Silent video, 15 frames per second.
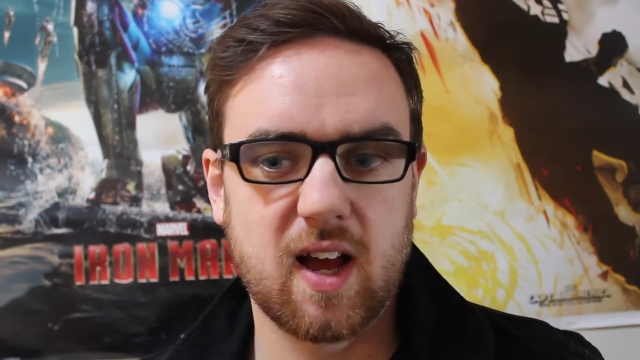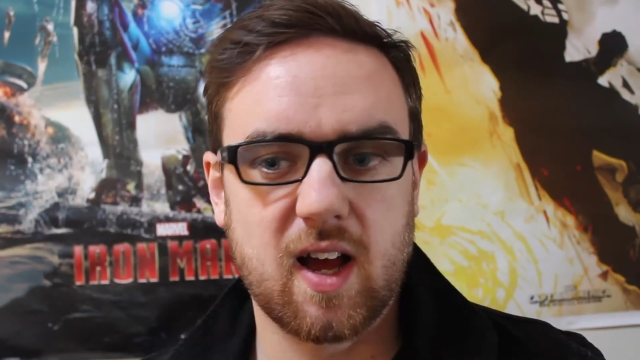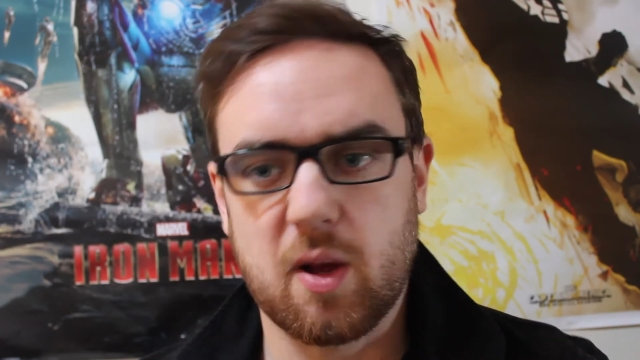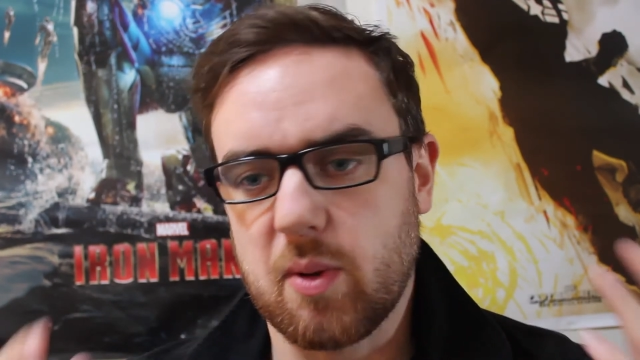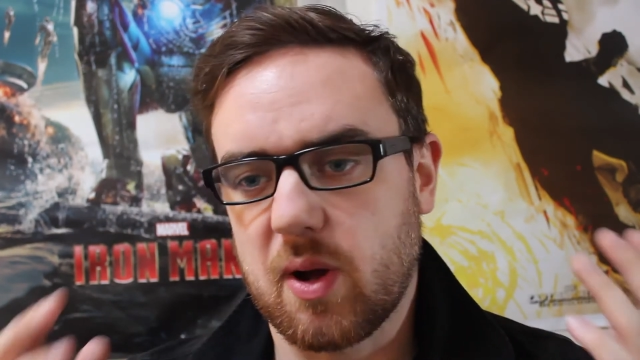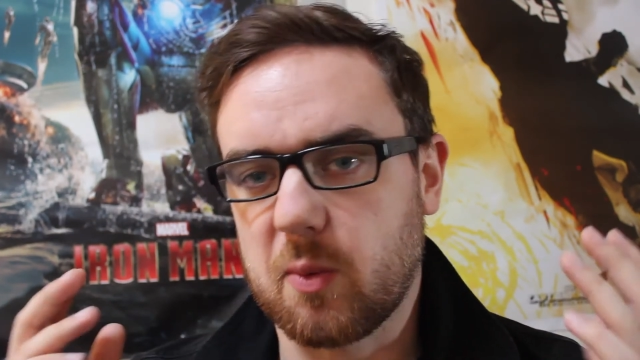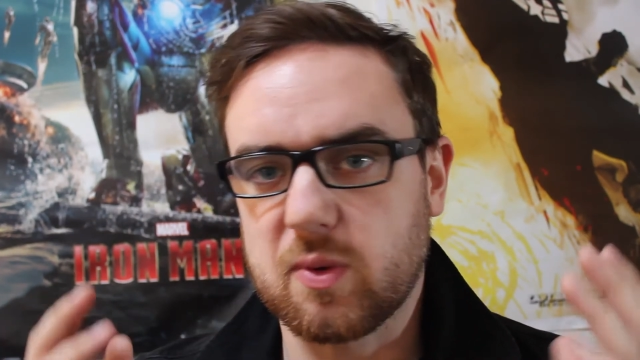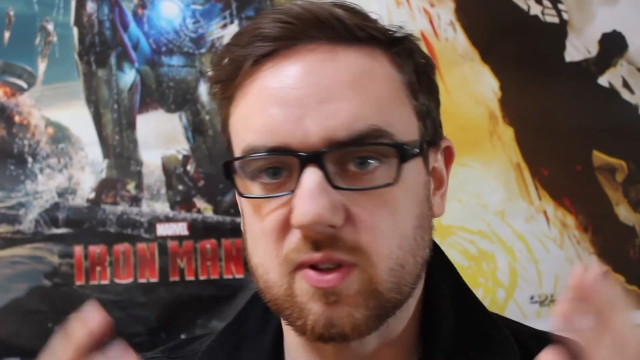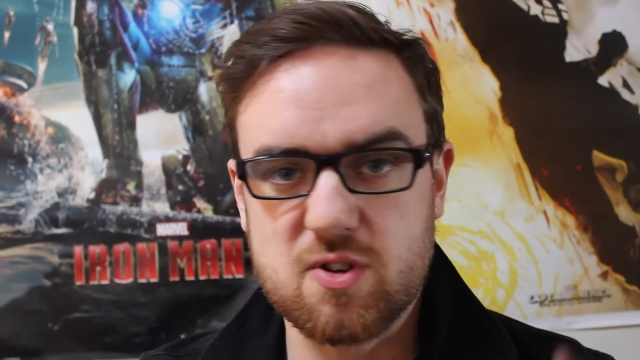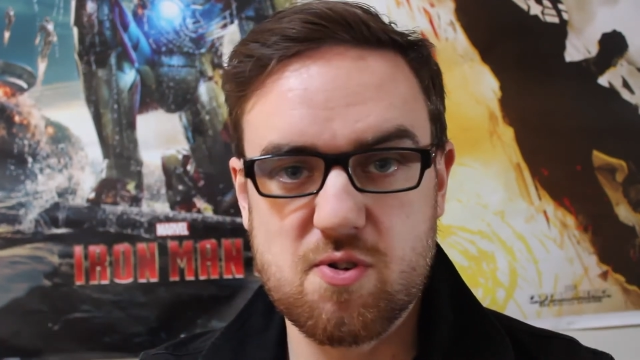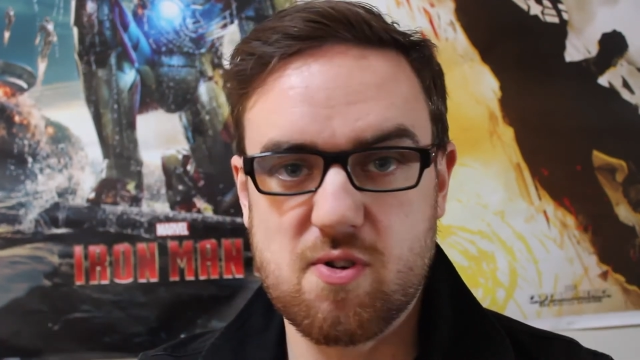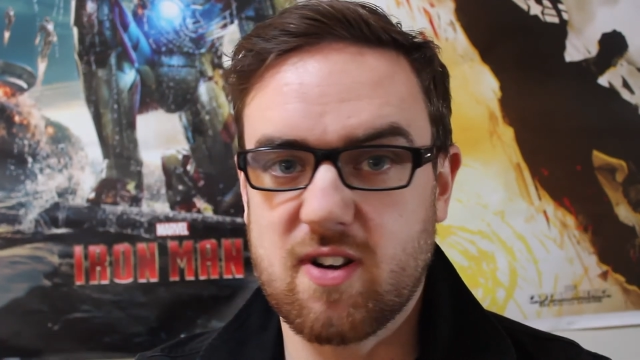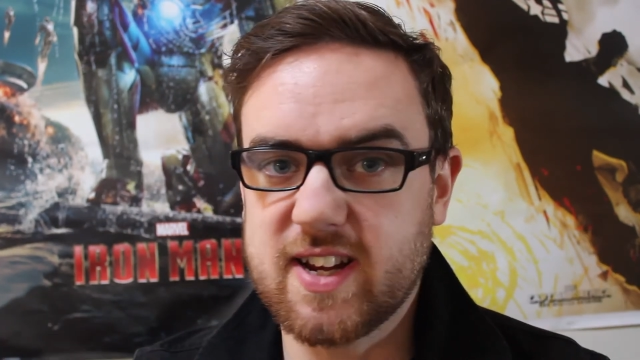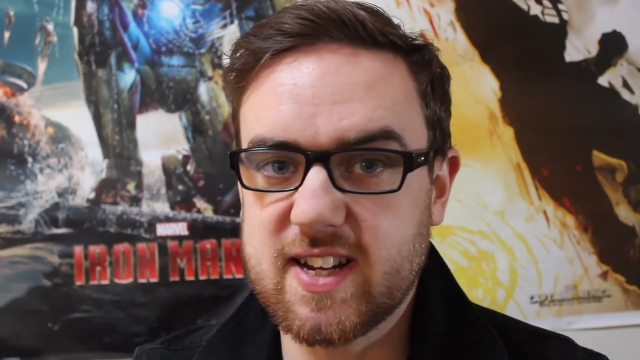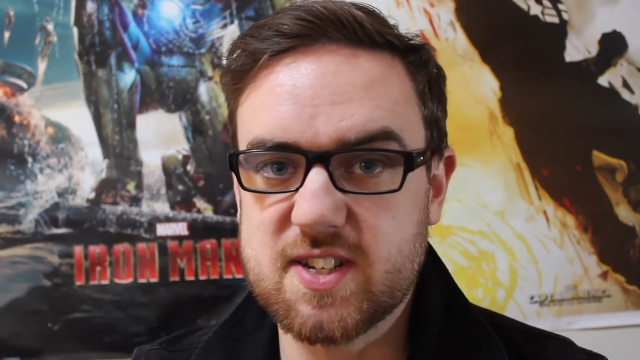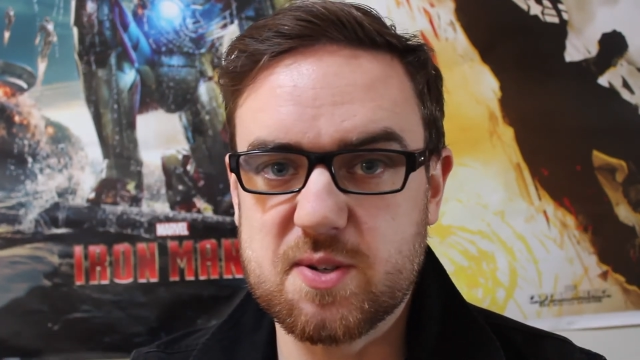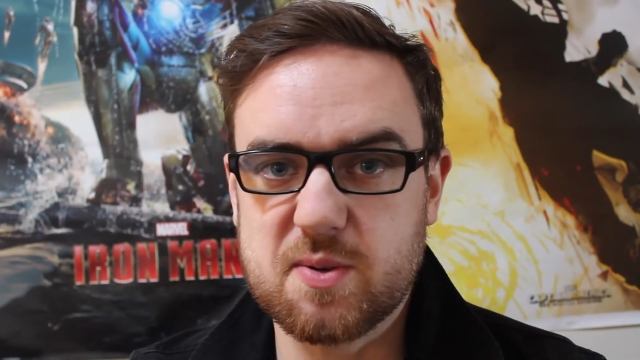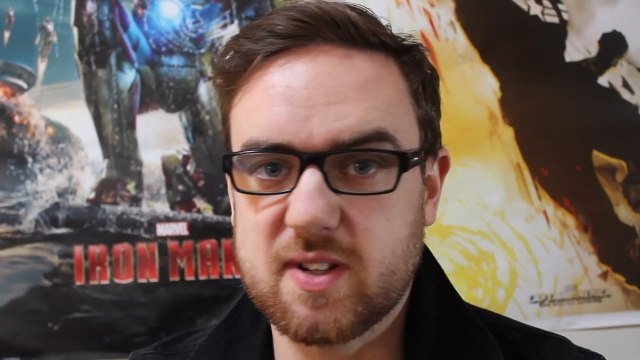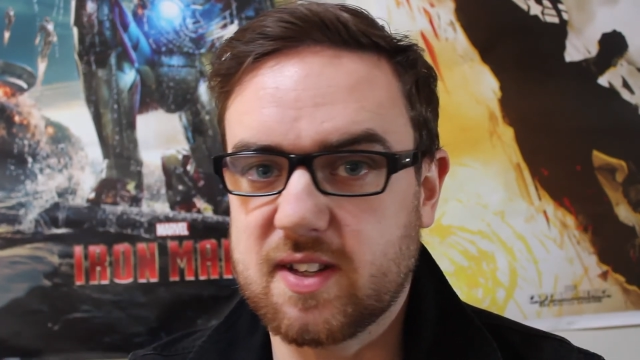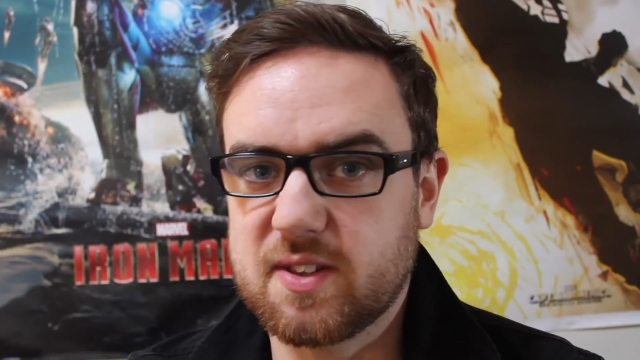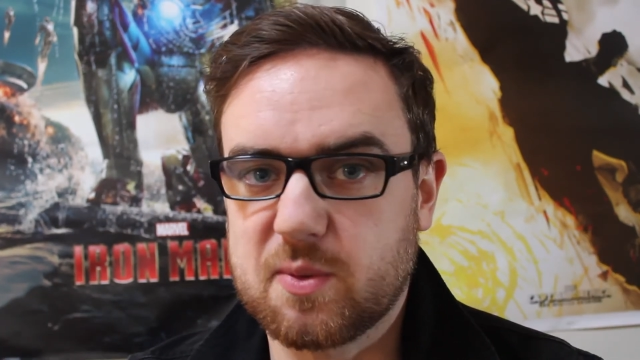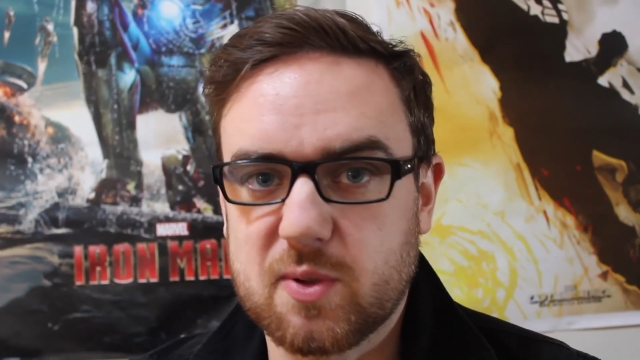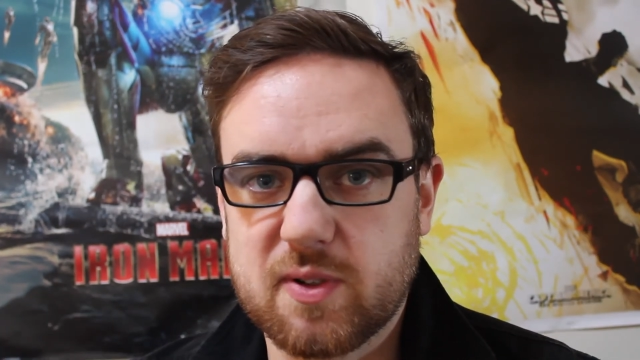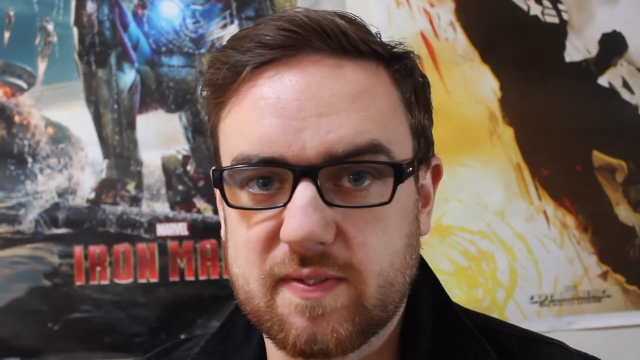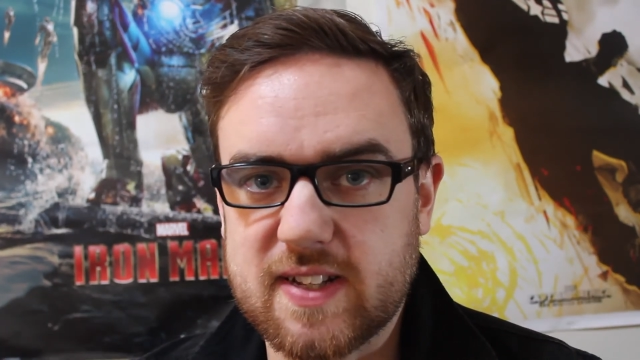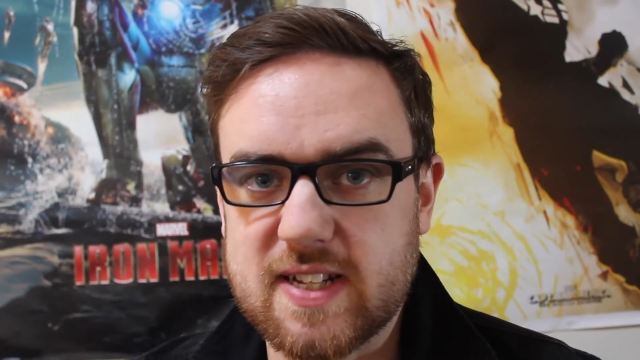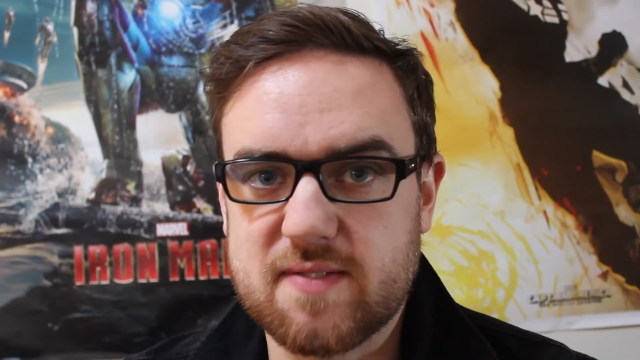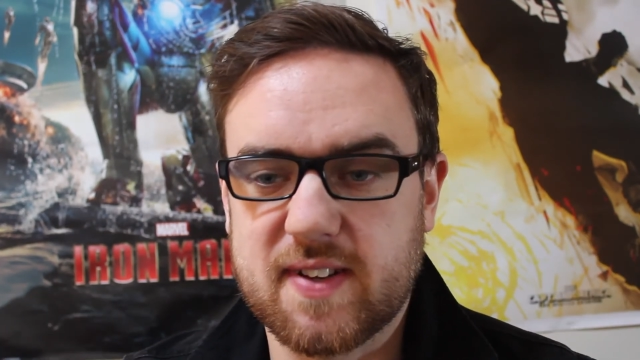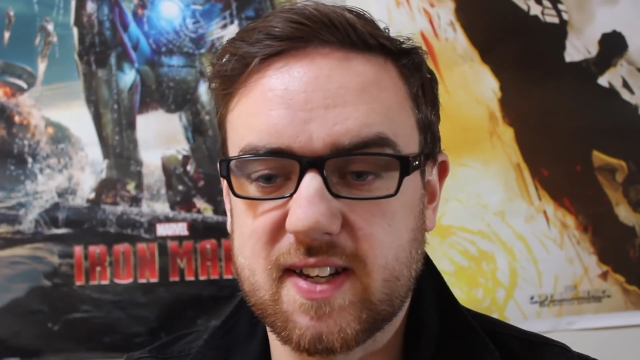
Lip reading: I will try and do another one of these